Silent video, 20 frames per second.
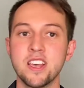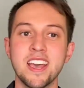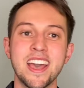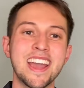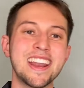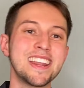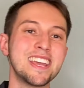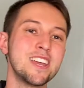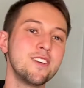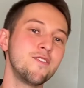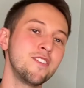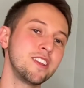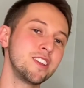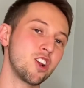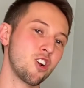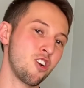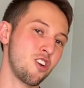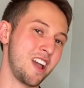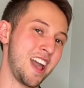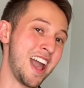and even
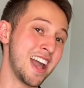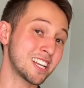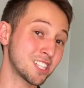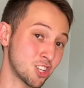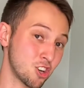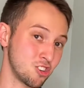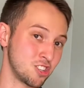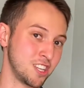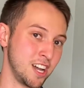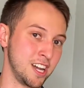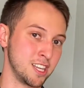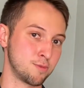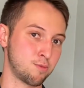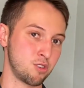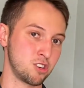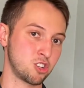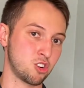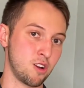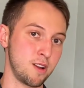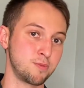your exercise
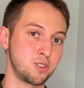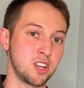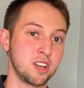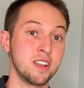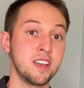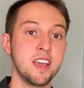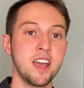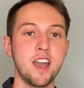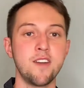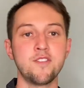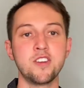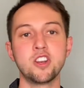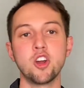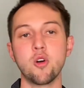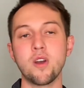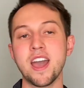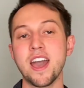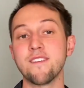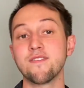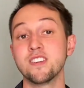prescription if you
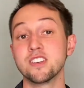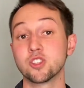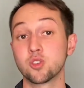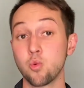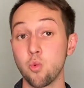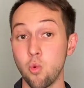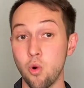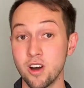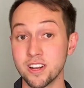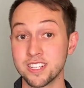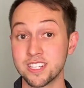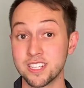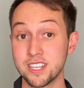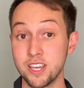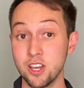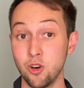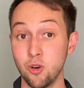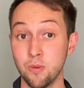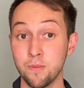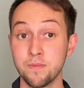don't have this one
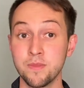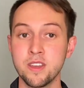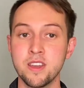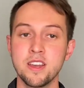skill.